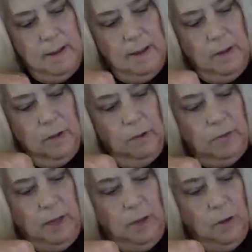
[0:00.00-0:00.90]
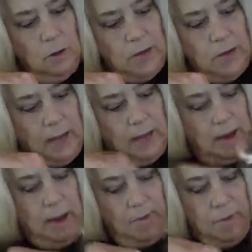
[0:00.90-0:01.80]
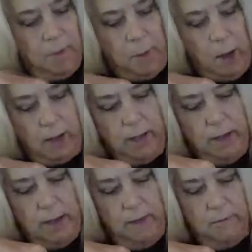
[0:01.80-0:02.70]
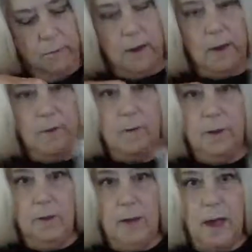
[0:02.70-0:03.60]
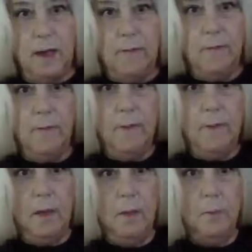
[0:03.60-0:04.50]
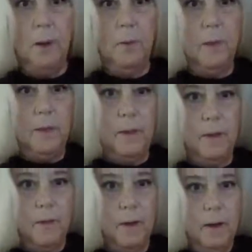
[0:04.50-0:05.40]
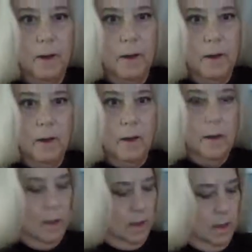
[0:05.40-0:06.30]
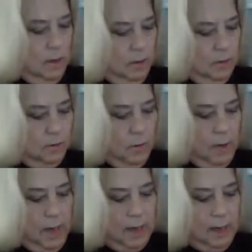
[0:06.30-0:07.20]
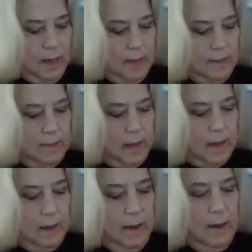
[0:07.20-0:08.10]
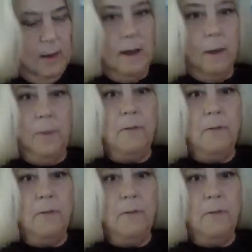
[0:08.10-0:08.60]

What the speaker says: Using your jackknife or pocket knife or whatever you have that you bring with you. just go ahead and cut that. Now be